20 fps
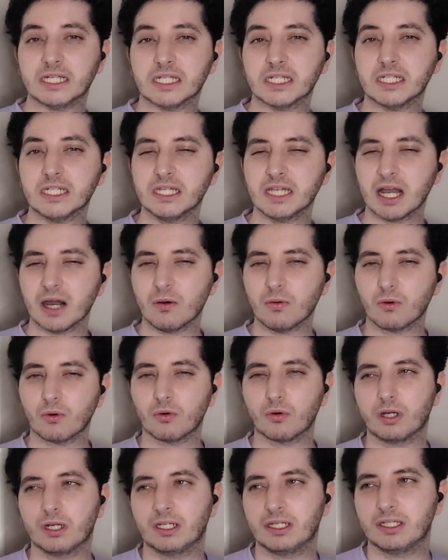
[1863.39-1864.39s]
to DL,
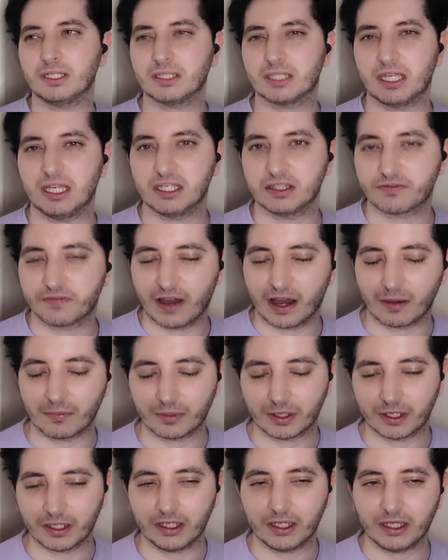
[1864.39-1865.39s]
or at least his
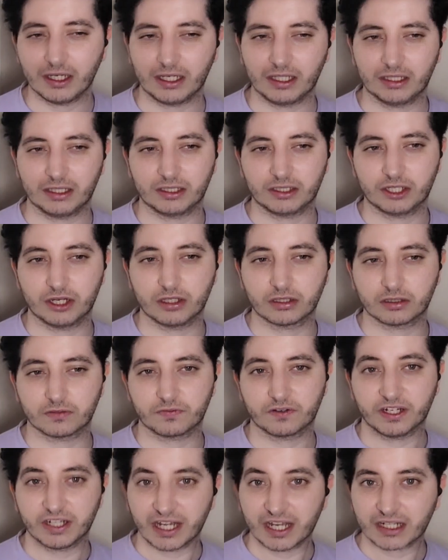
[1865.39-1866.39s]
family, in terms of
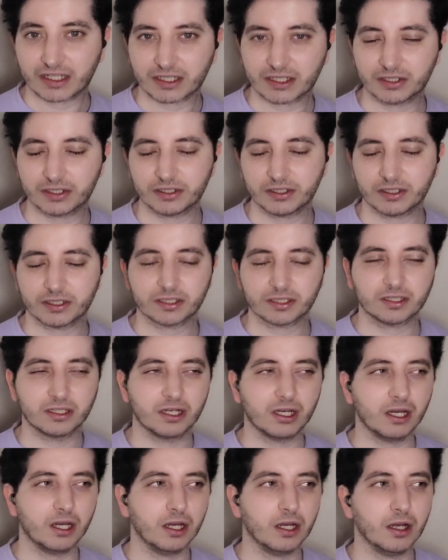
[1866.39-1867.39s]
an accident.
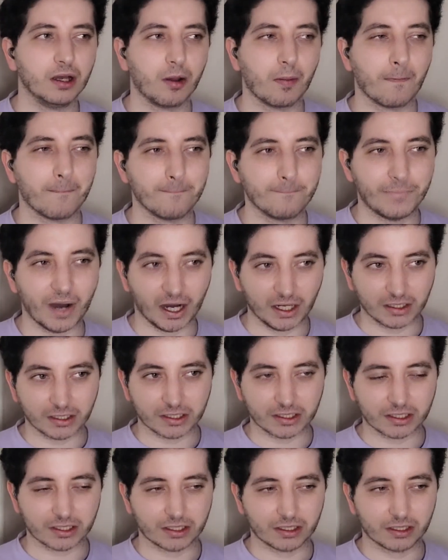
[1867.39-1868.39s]

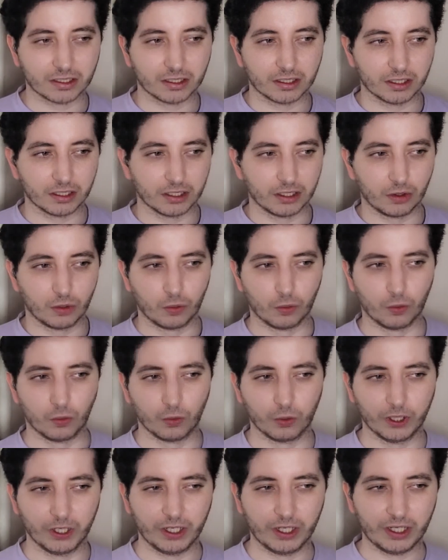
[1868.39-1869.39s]
But
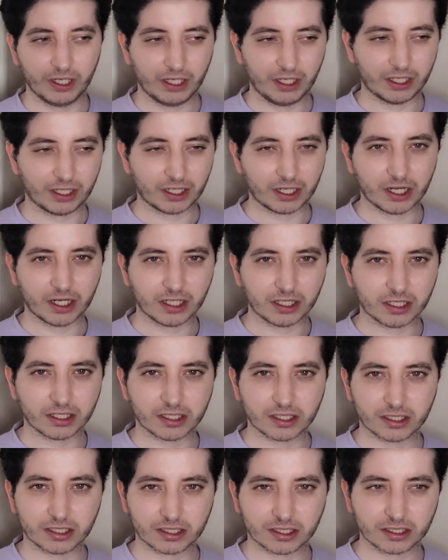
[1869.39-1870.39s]
we need to
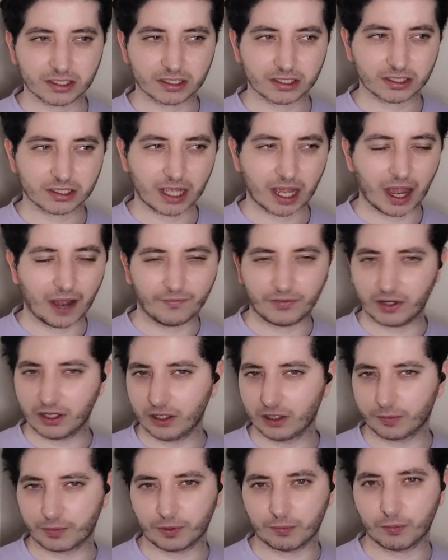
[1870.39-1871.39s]
have a
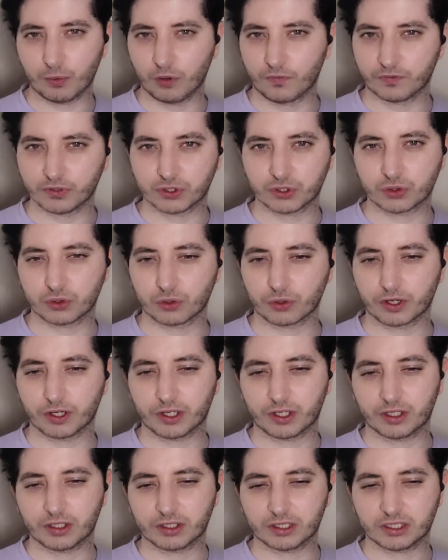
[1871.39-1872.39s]
little bit more of a story,
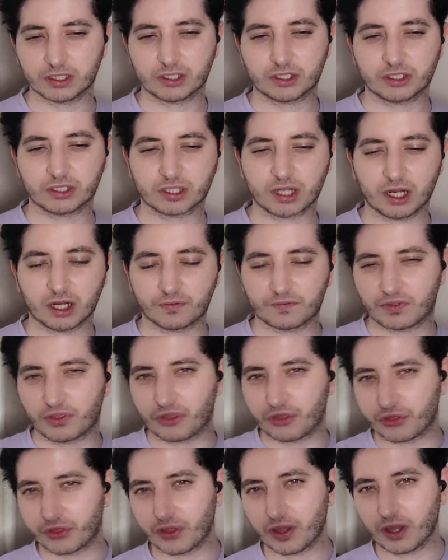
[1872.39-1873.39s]
because it's just kind of
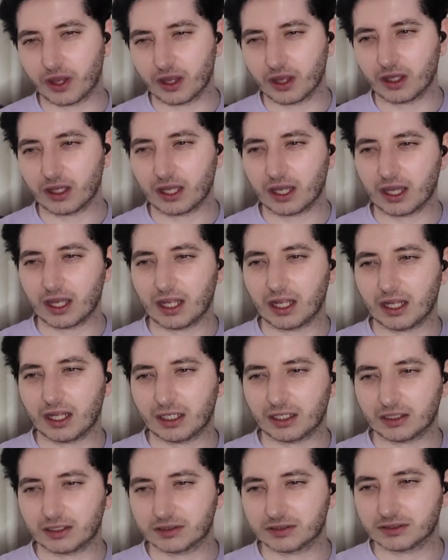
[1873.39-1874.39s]
there
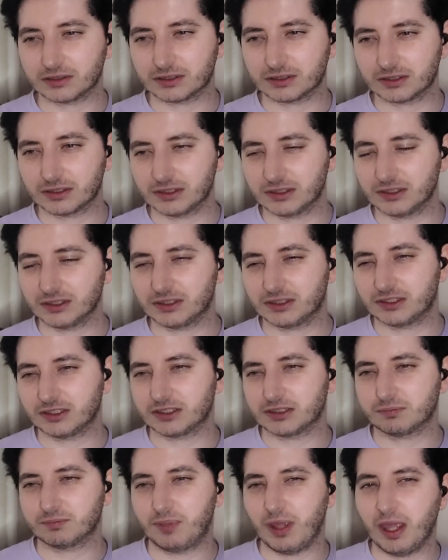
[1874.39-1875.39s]
and it's
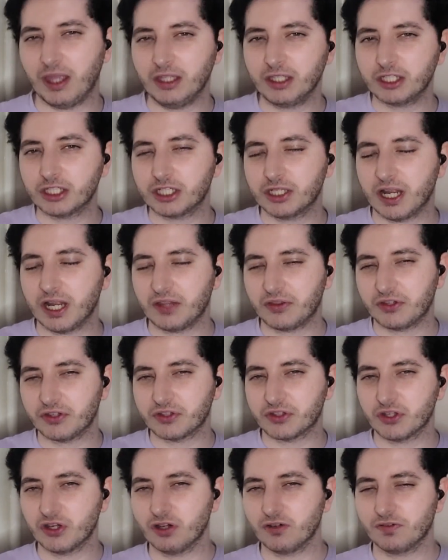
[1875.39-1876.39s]
just pinching at the
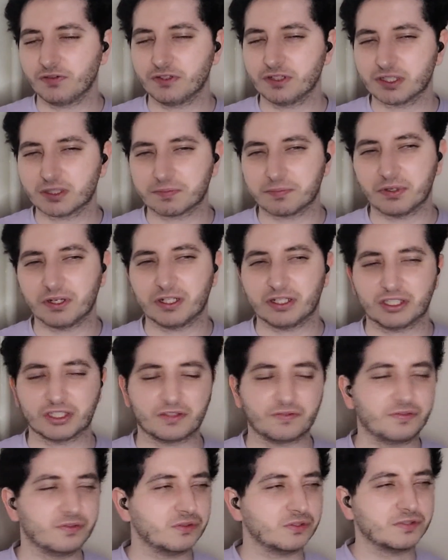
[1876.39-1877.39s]
surface, but it just
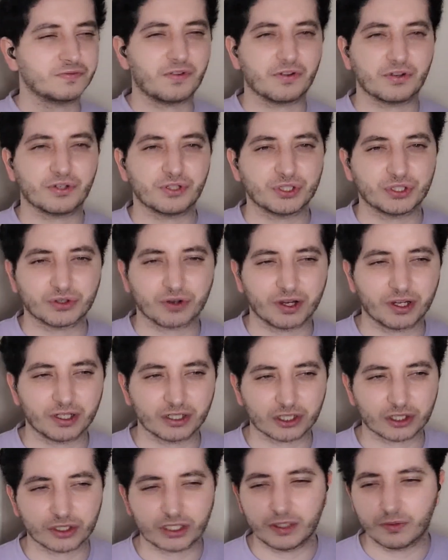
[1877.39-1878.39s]
feels very strange
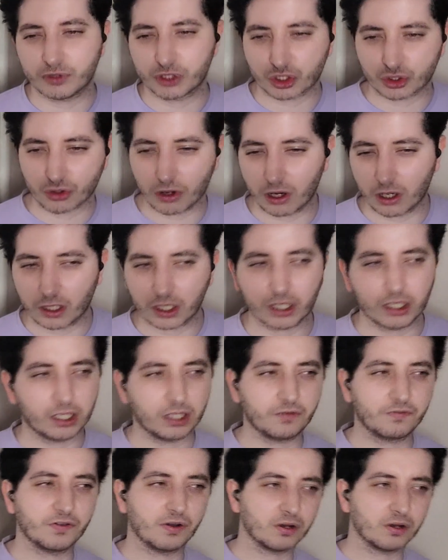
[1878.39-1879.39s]
because he was drunk and he
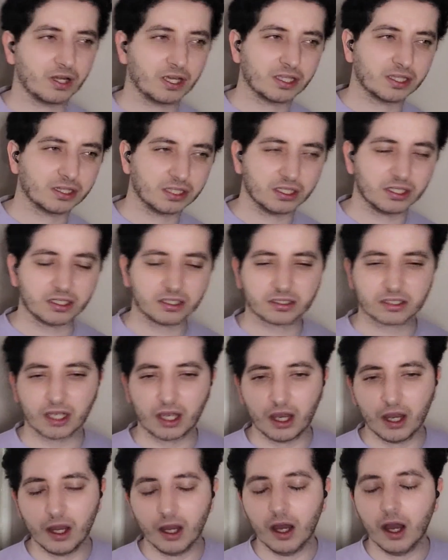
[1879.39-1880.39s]
felt like this.
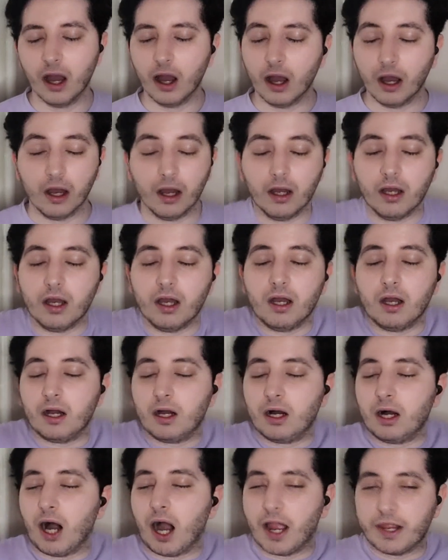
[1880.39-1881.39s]

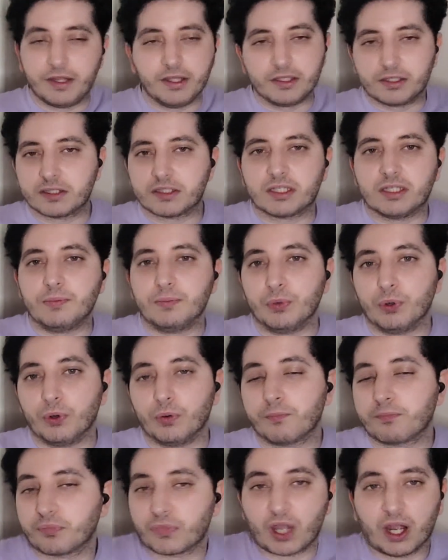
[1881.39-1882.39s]
I need to see more.
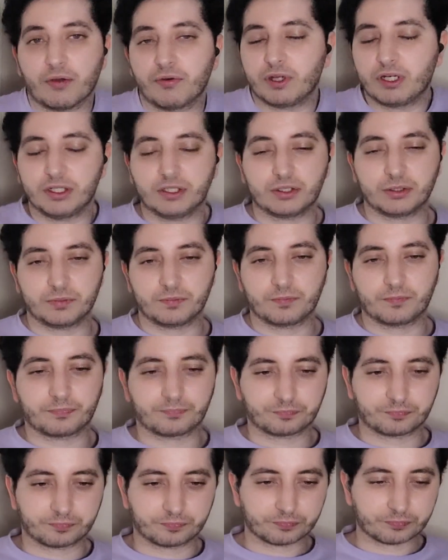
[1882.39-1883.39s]
I really do.
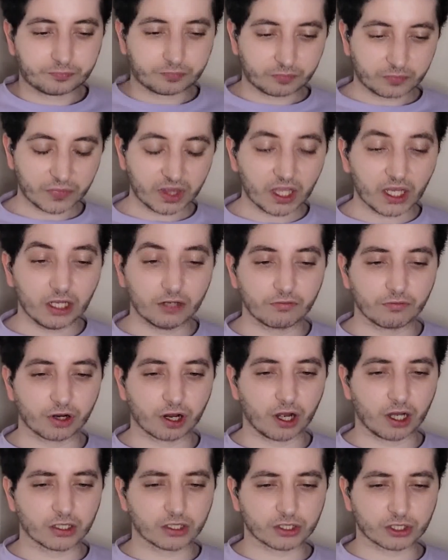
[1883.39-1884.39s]
In
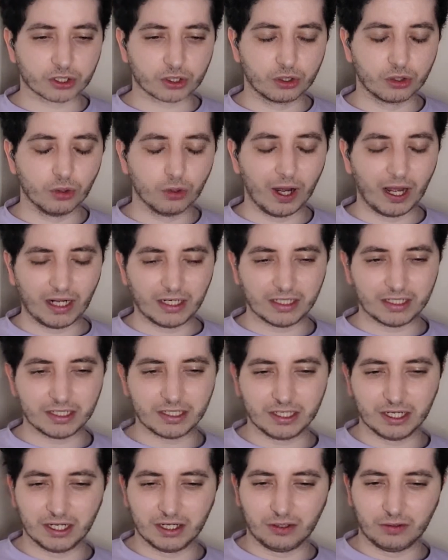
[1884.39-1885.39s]
regards to Kua and
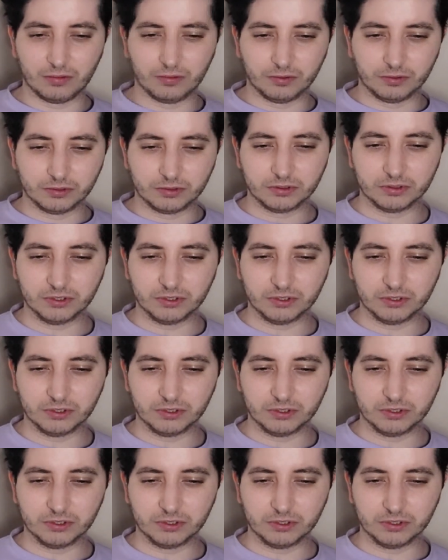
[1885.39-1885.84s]
DL,